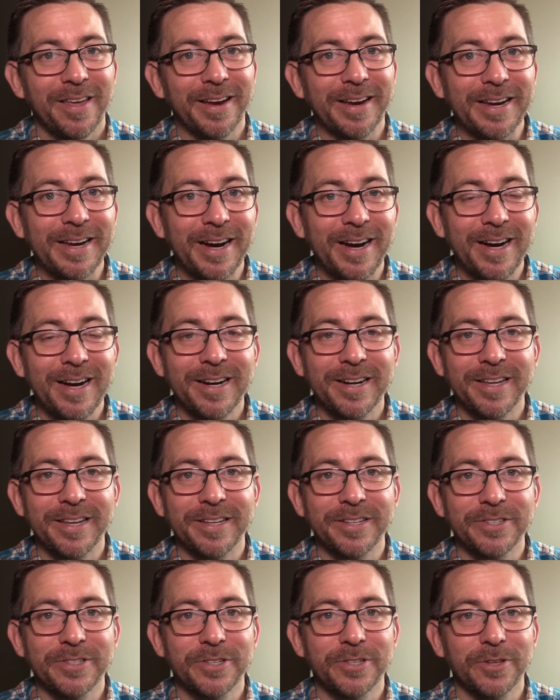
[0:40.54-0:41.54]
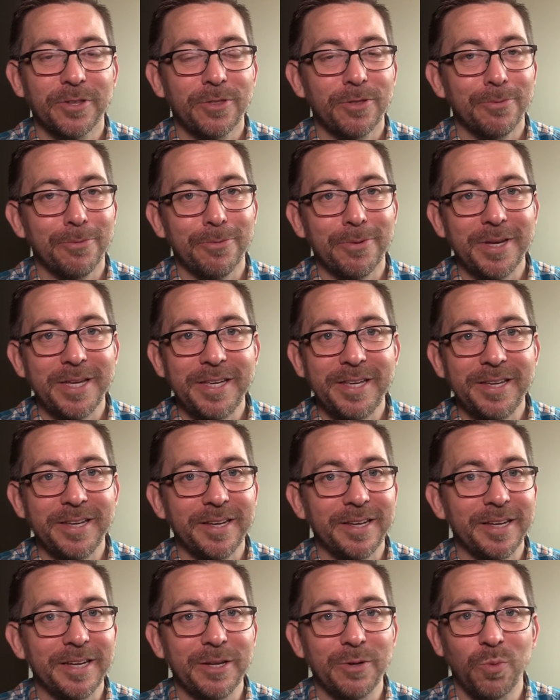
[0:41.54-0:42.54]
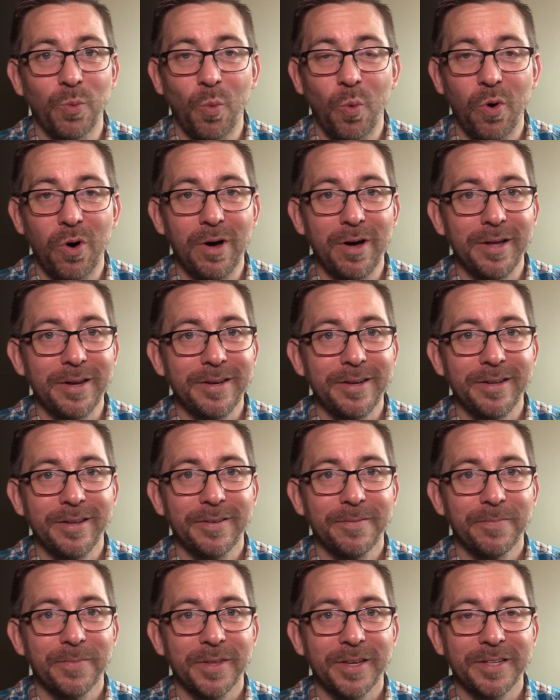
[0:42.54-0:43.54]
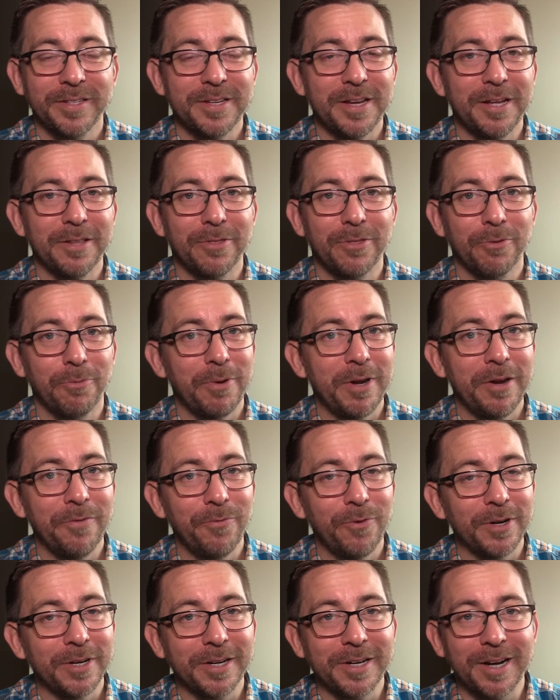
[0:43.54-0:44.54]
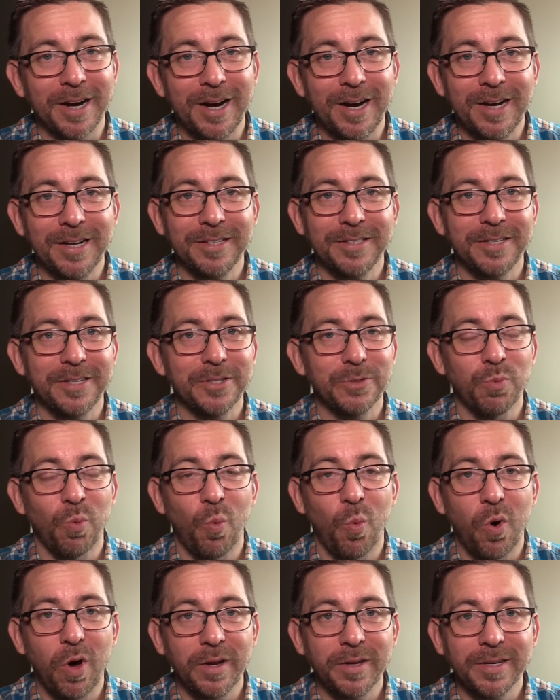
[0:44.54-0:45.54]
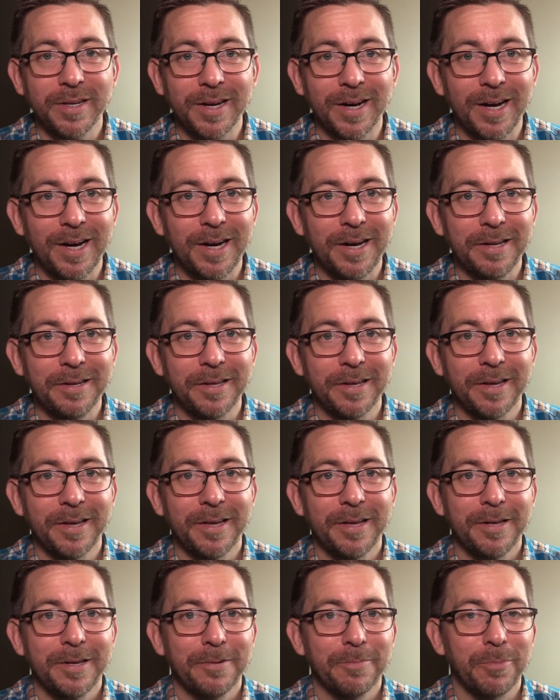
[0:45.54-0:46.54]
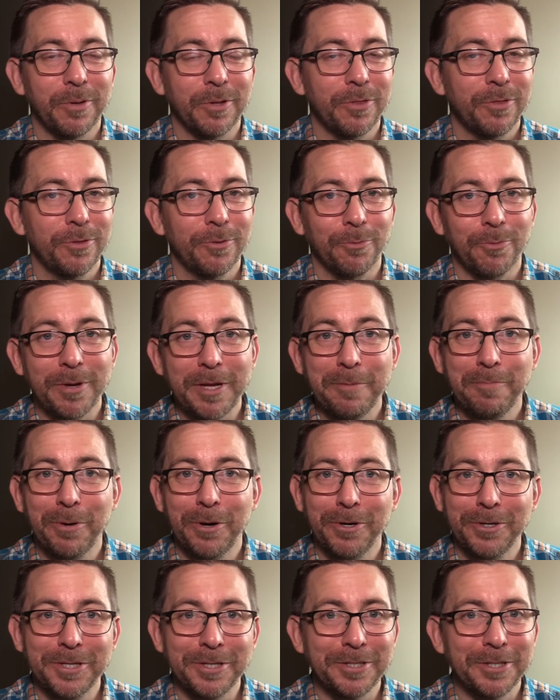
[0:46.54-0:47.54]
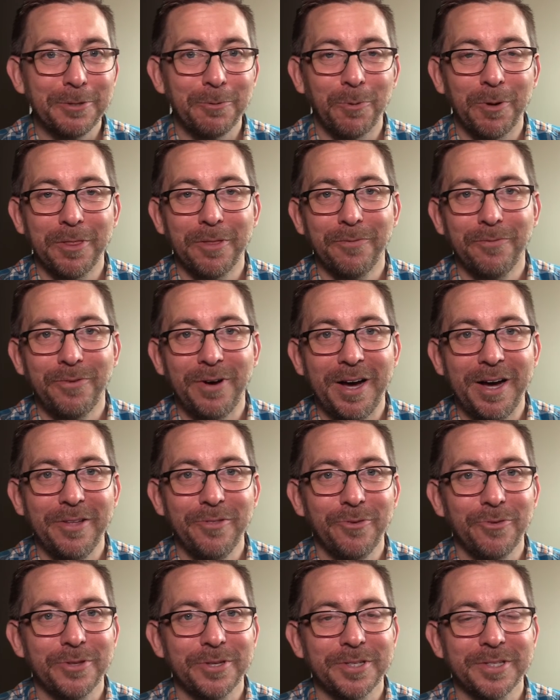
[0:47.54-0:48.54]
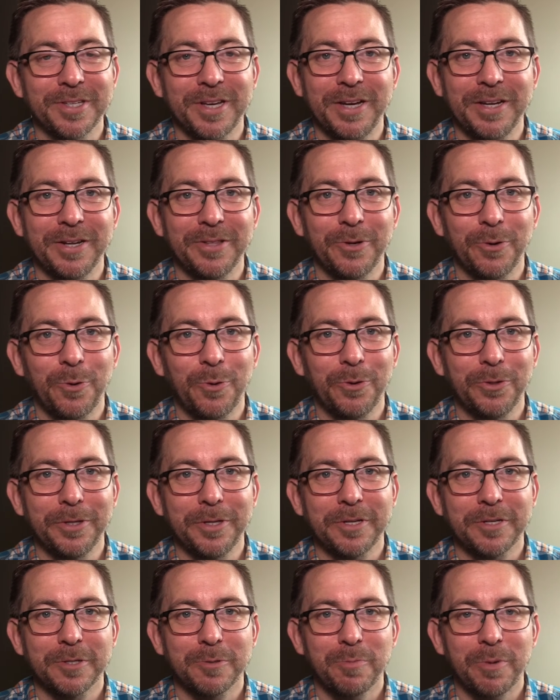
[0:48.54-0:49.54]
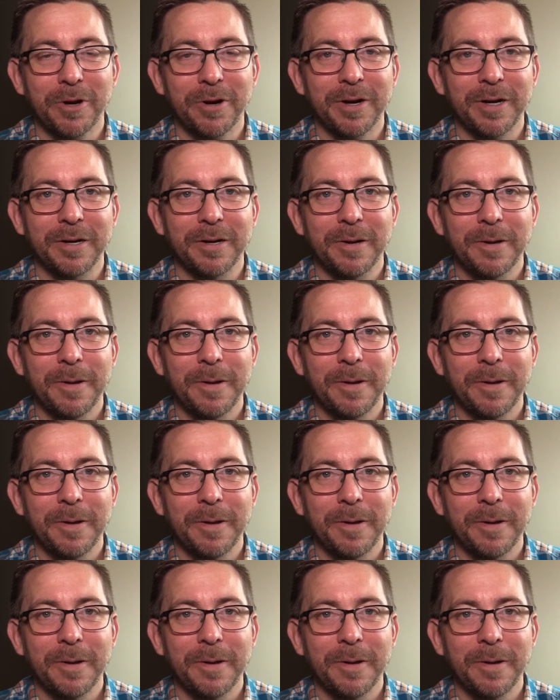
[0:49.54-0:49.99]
God is three in one. He's not three different gods. He is one God, but three persons in one, the Father, the Son, and the Holy Spirit.